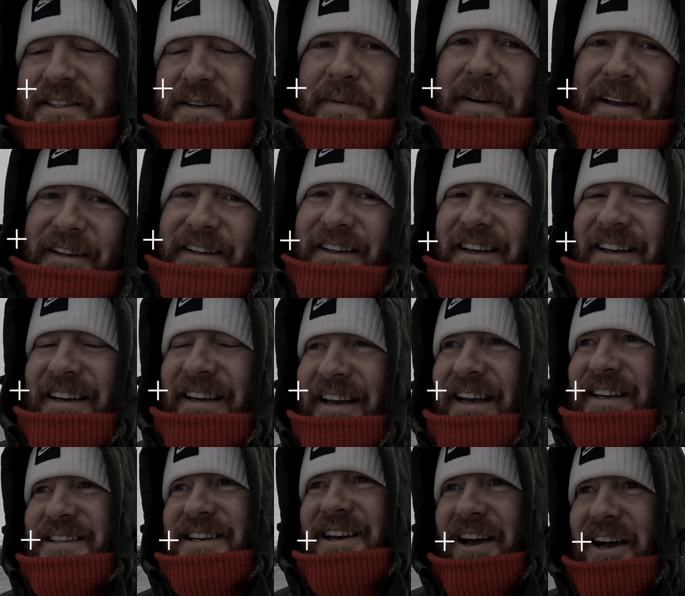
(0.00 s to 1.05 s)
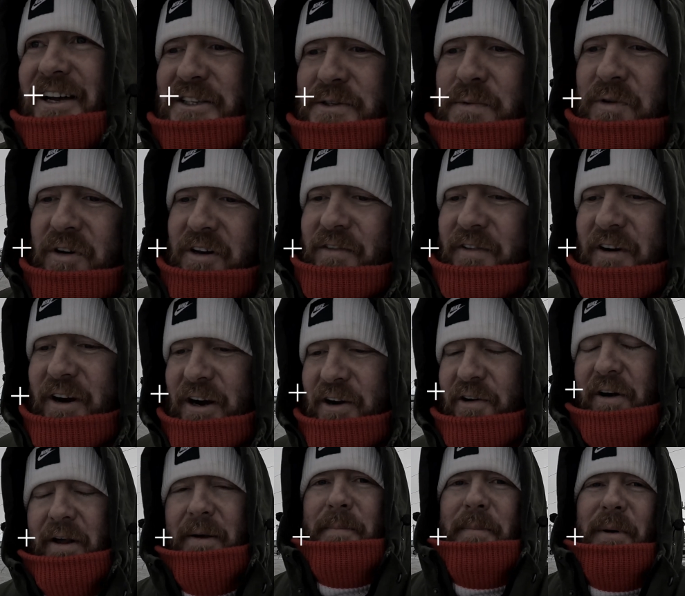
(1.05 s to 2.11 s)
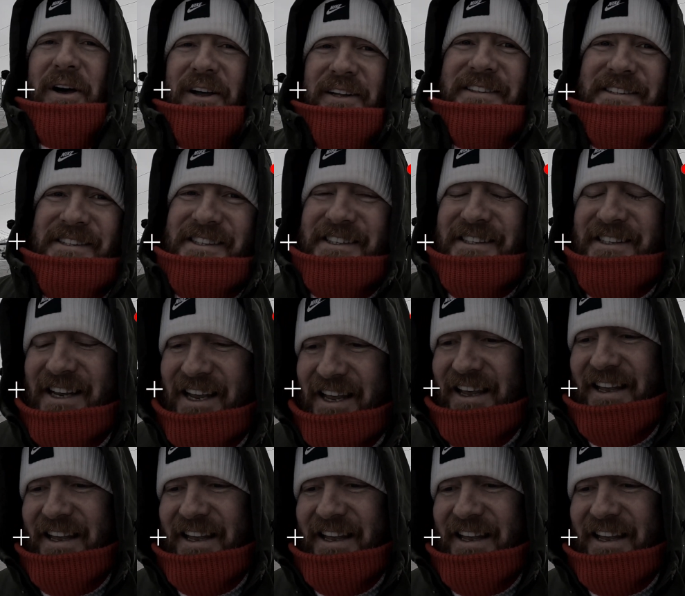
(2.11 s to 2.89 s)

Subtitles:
Samantha has lost one of our crampons.